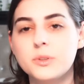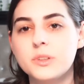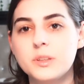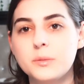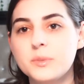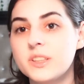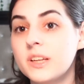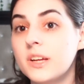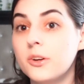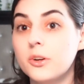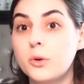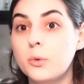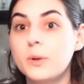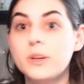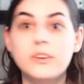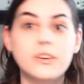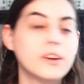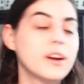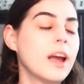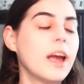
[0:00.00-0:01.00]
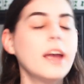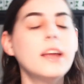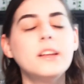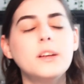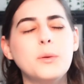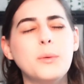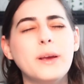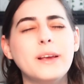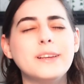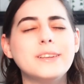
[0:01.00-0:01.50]
real name is Eric Winter.
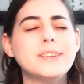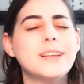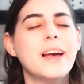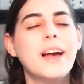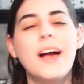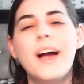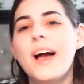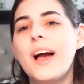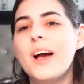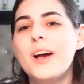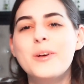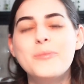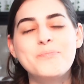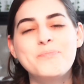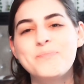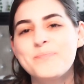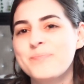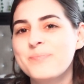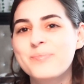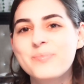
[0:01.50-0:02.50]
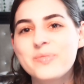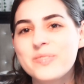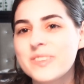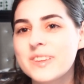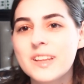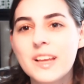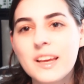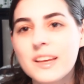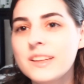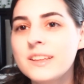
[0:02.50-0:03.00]
Anyways,
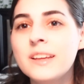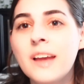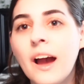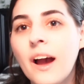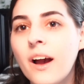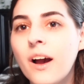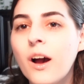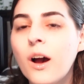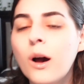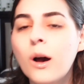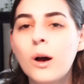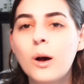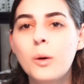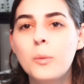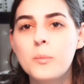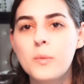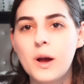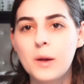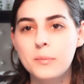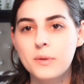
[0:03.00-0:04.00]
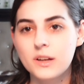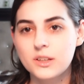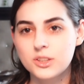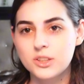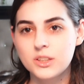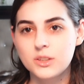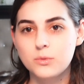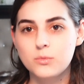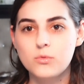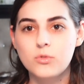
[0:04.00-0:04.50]
yeah, I'm
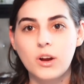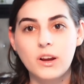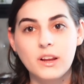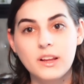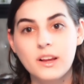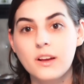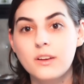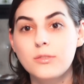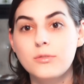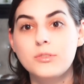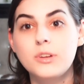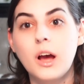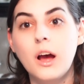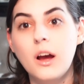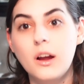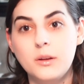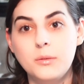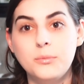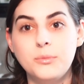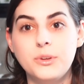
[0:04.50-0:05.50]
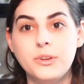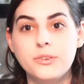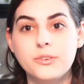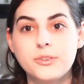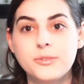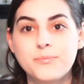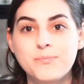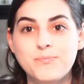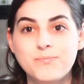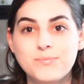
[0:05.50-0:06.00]
actually running out of time
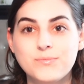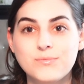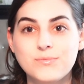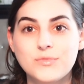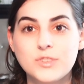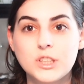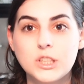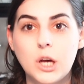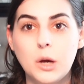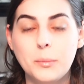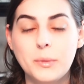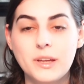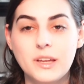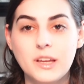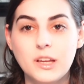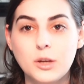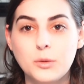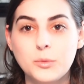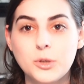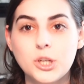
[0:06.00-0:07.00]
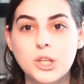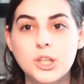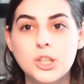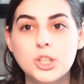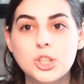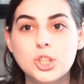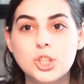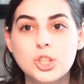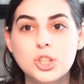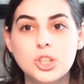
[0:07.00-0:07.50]
here on my
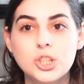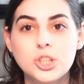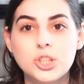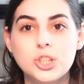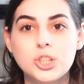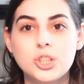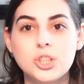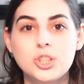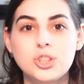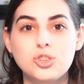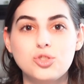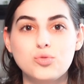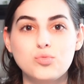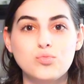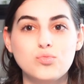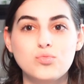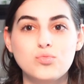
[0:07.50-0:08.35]
camera. It's